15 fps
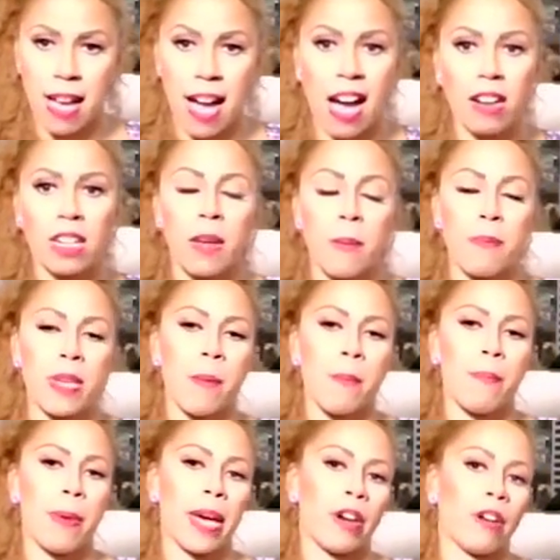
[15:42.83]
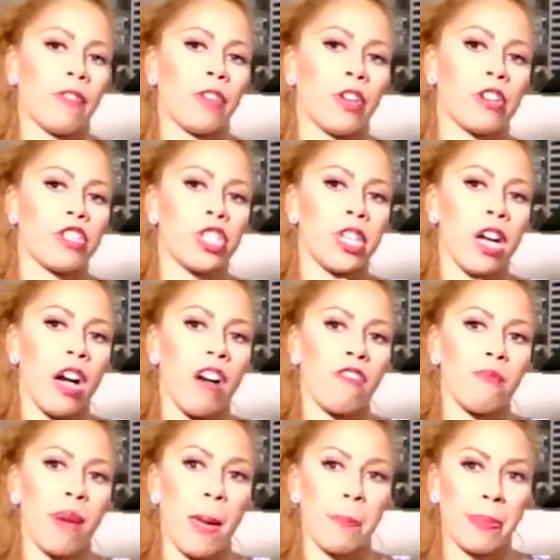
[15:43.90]
How can I be a better version of
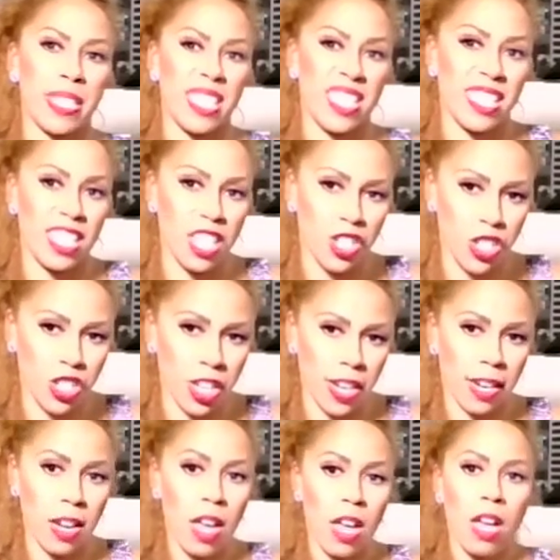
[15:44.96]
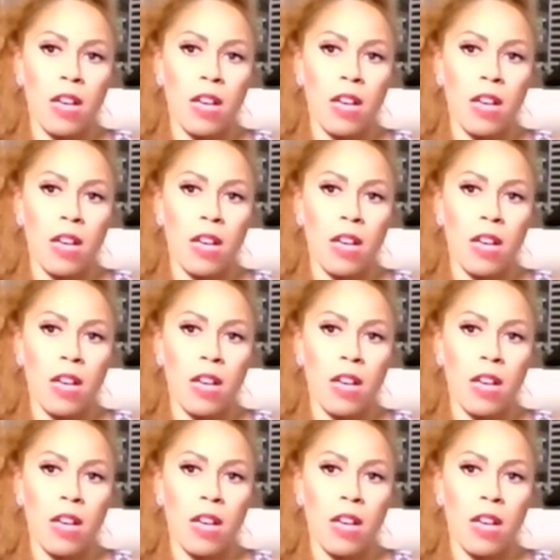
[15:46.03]
my position,